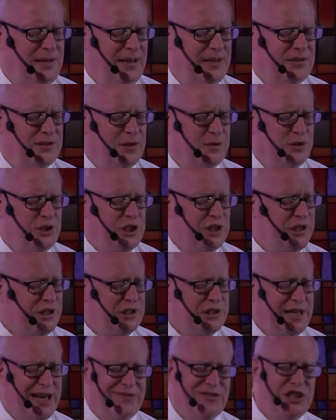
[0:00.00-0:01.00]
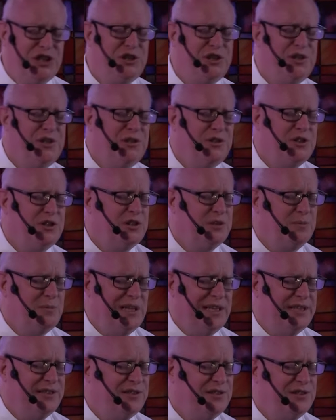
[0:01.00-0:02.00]
And so church after church
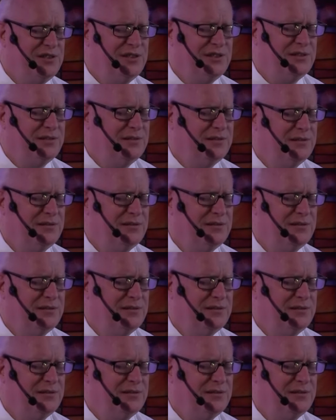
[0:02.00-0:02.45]
splits.